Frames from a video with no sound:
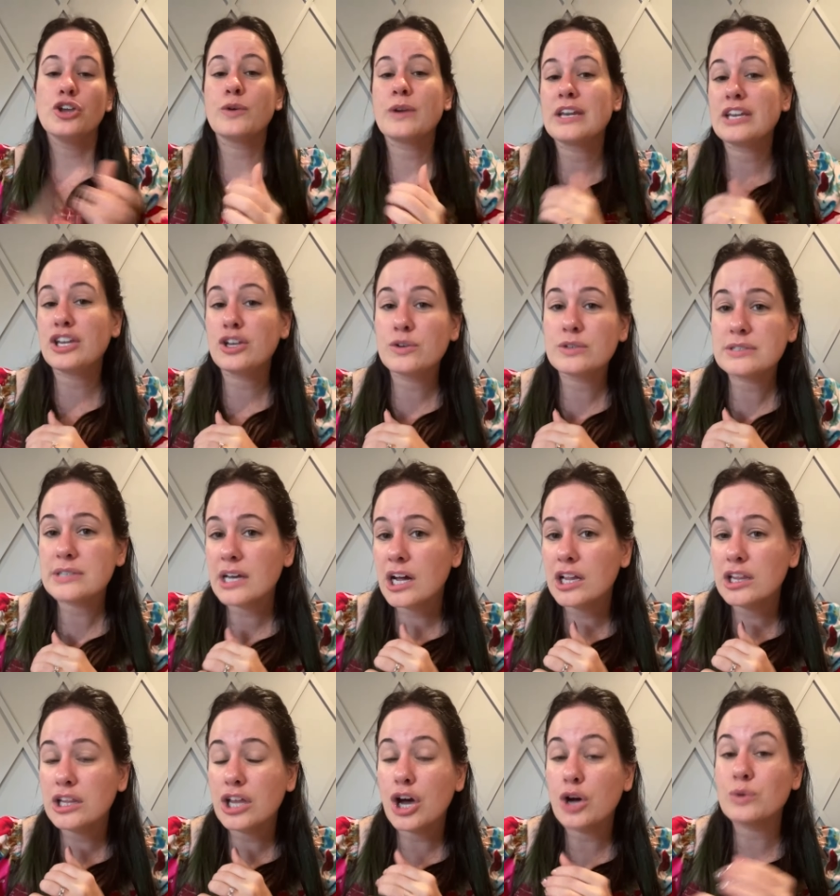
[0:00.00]
You can use the
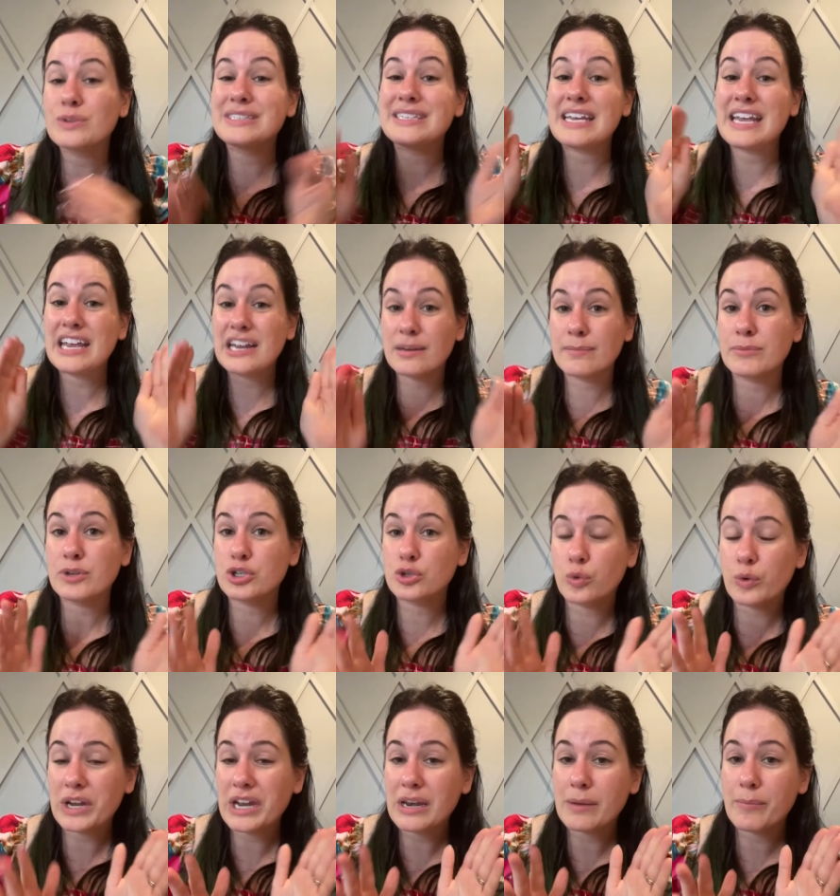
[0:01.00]
colognes in
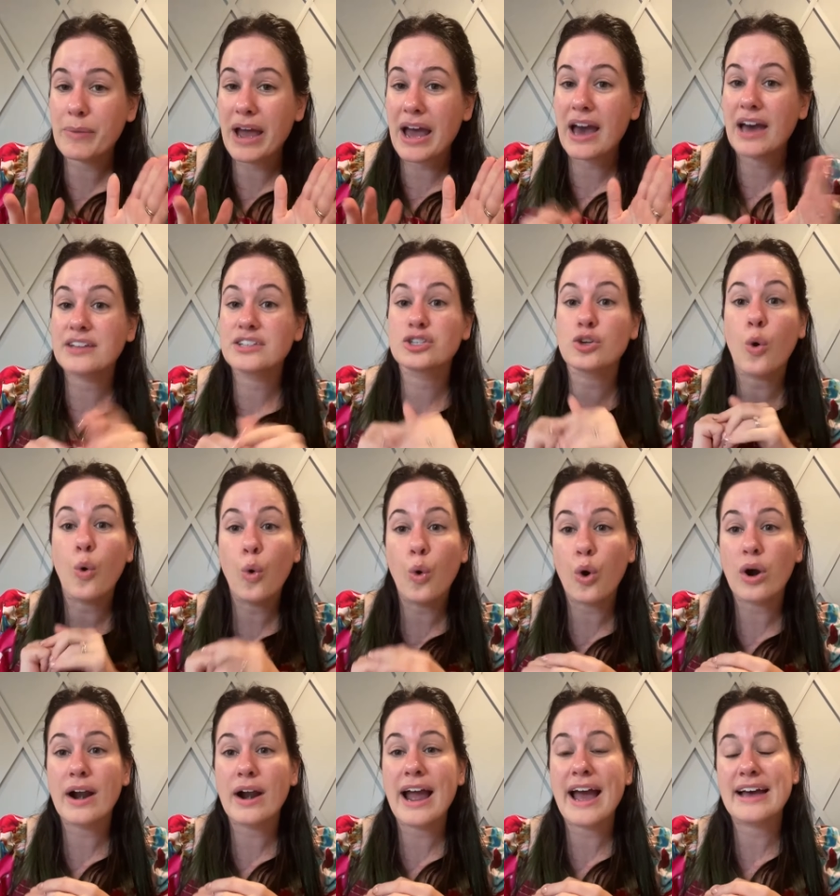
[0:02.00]
between baths
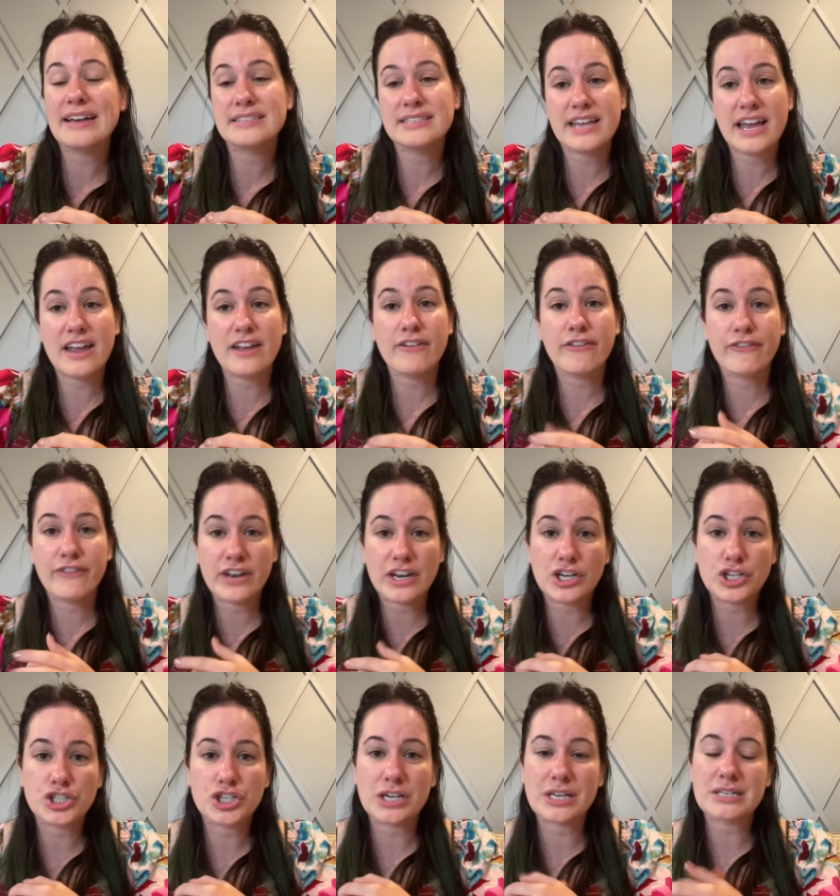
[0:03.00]
or as a
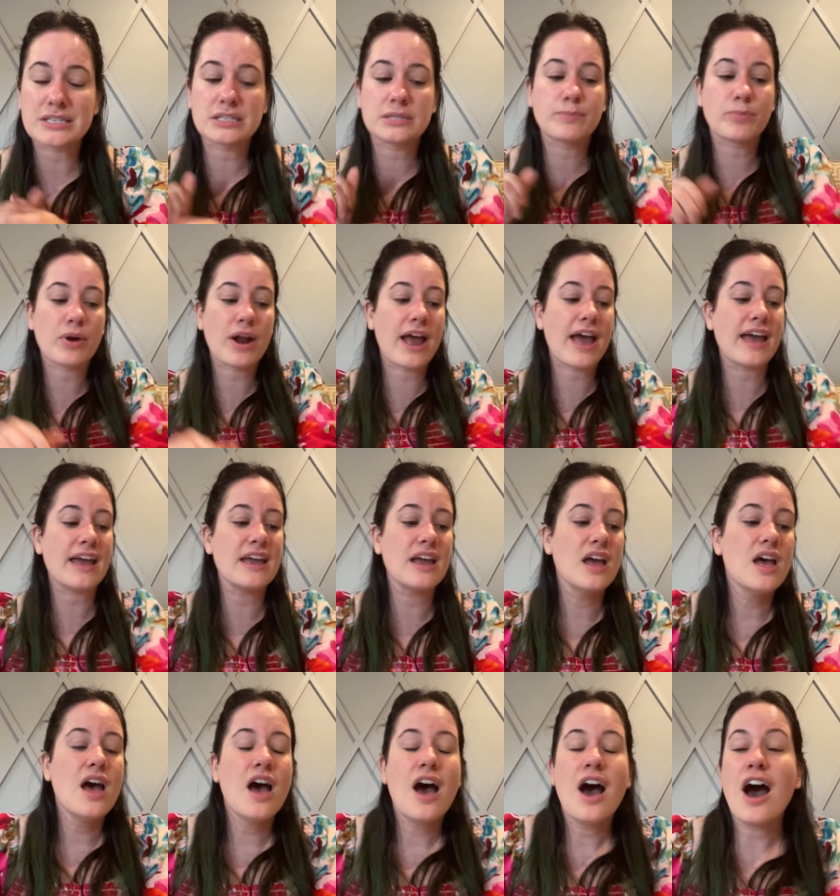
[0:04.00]
finishing
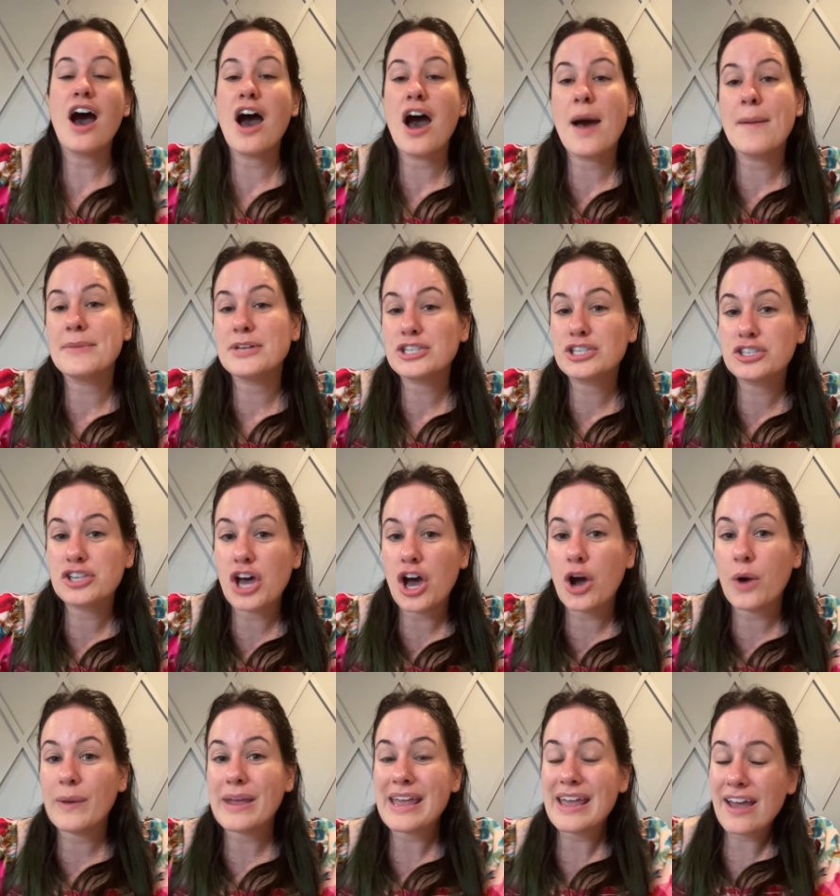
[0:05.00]
spray. Um,
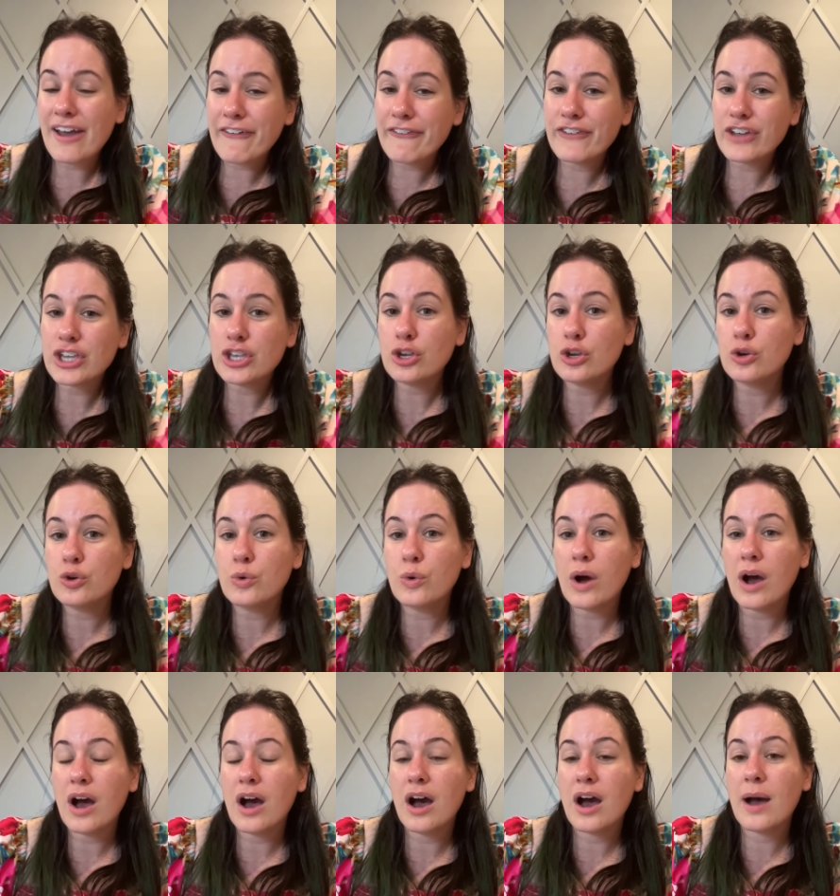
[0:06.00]
so if
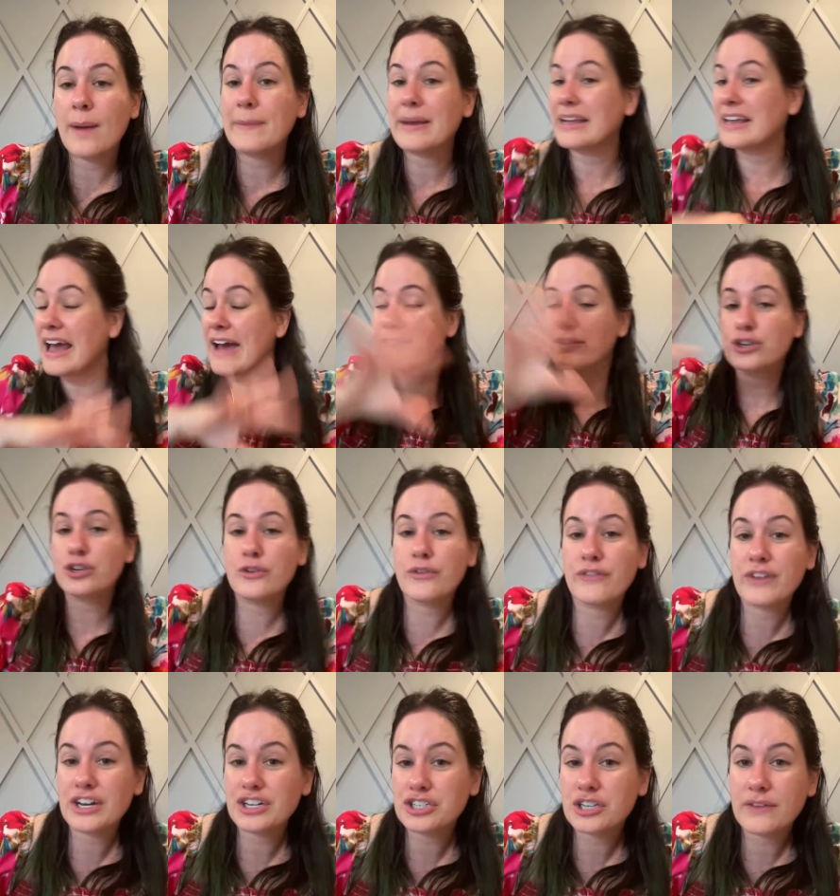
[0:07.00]
you, um, after you
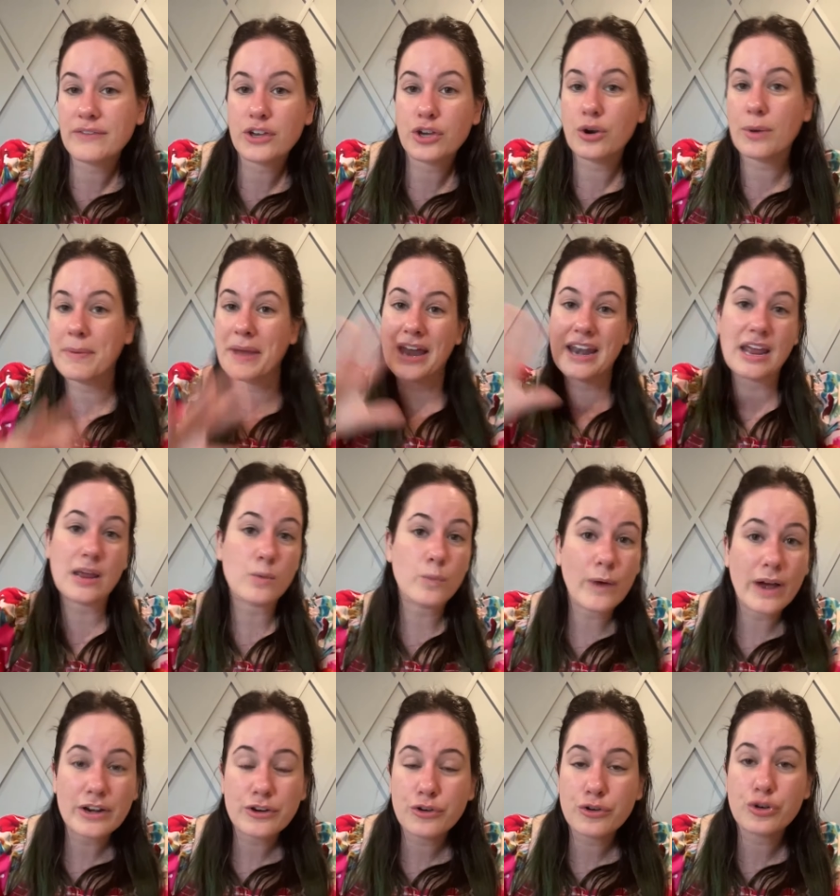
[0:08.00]
finish giving your pet a
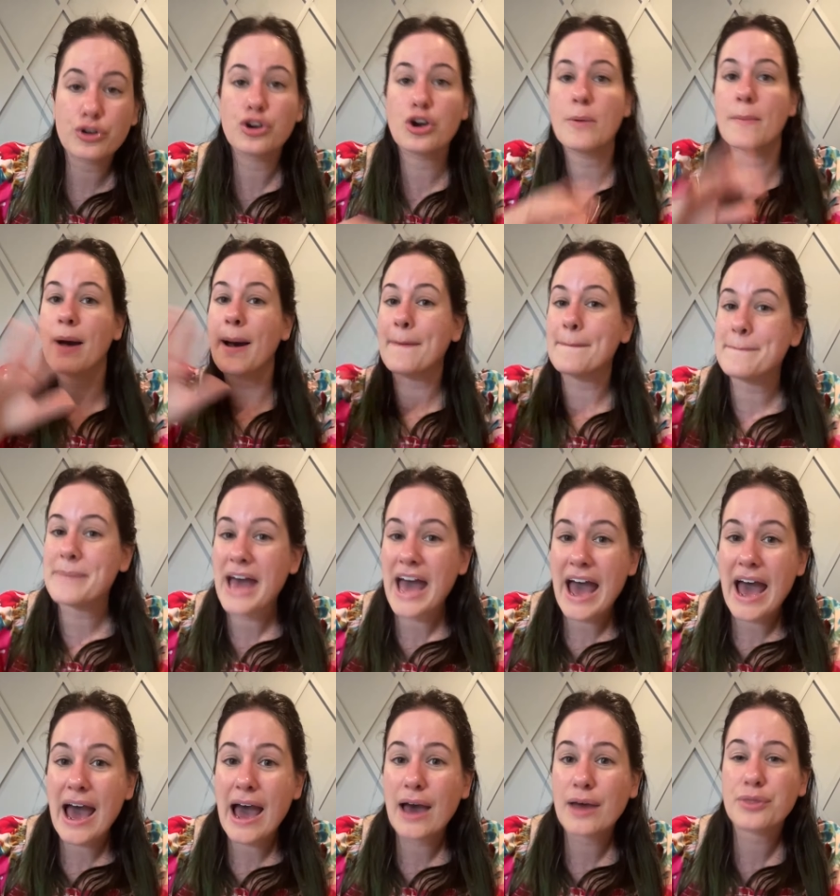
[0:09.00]
wet groom, a
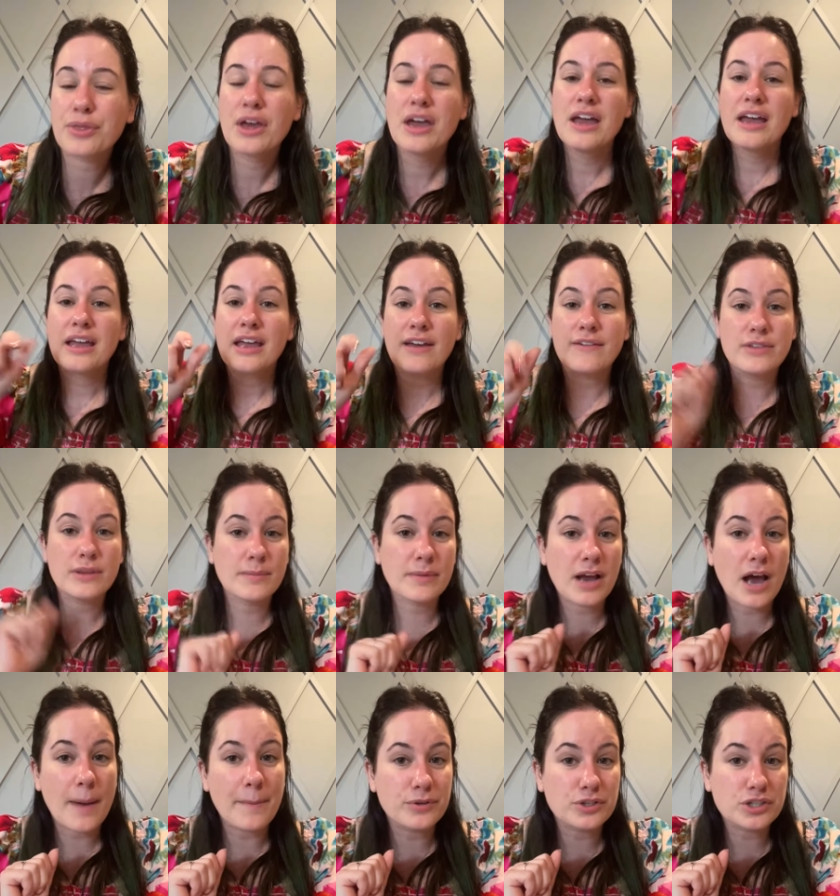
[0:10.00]
bath, give them
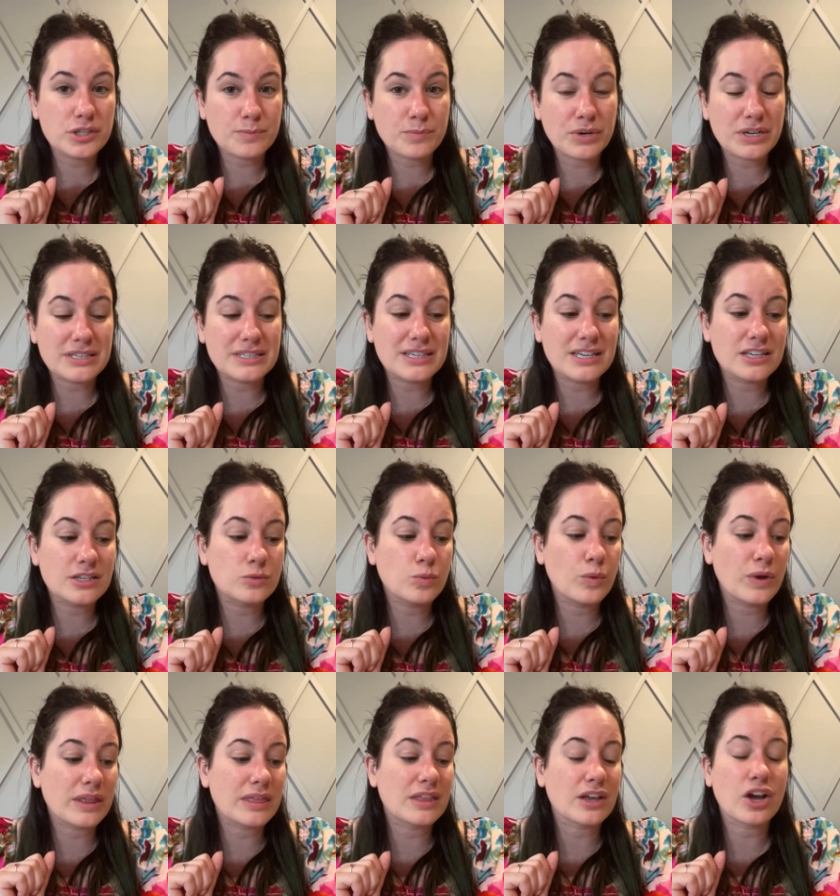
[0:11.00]
a couple spritzes
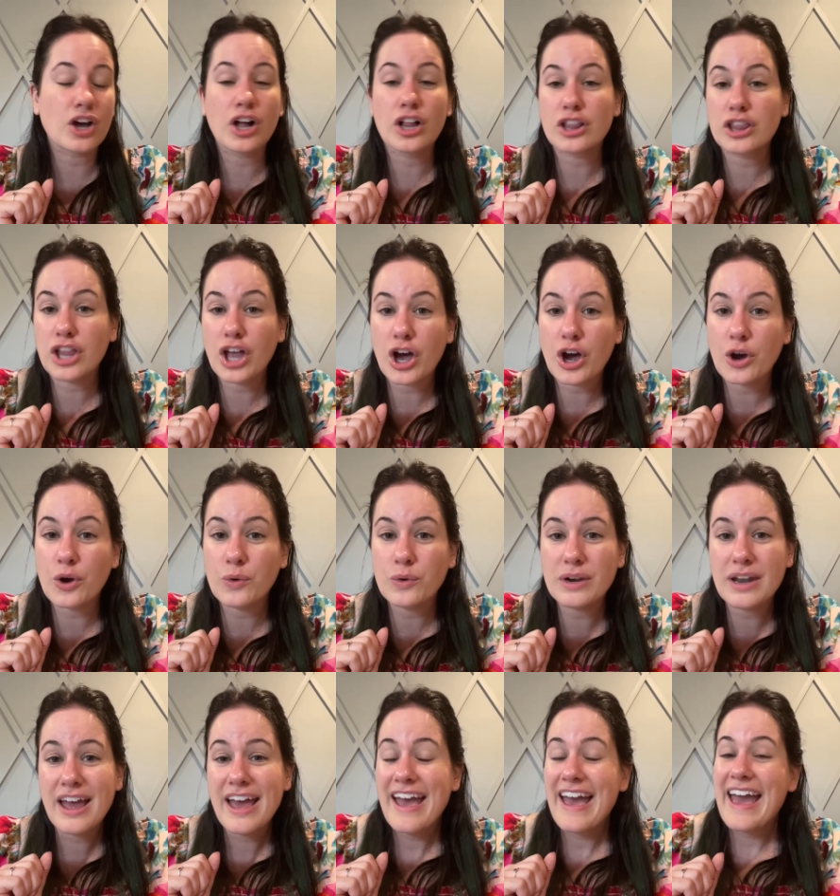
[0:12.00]
with the
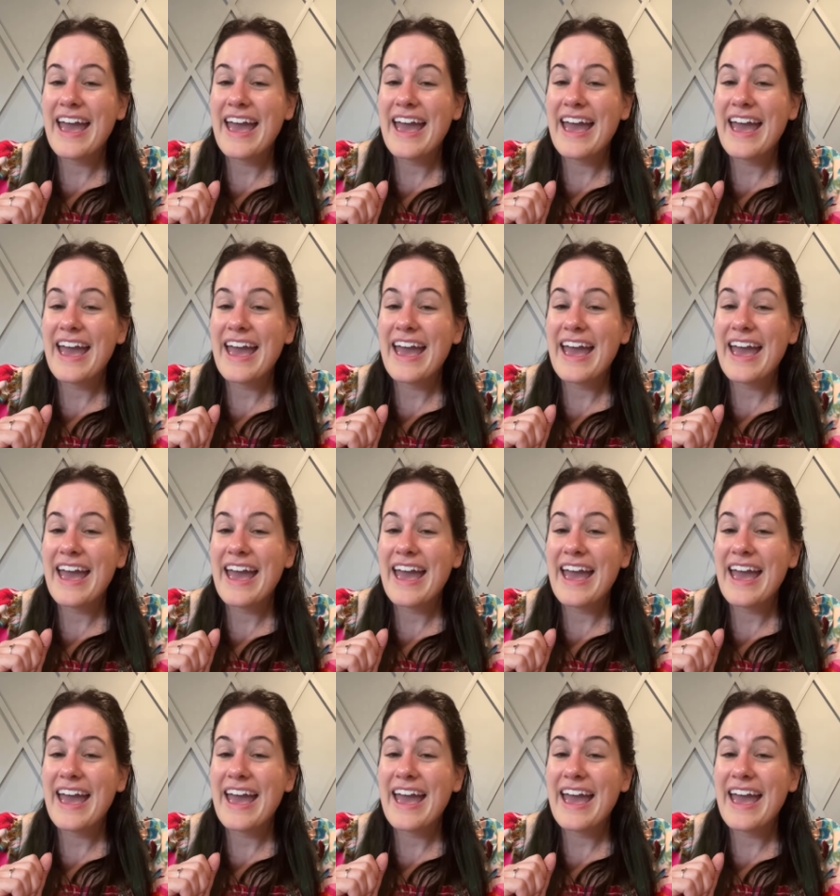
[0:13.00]
cologne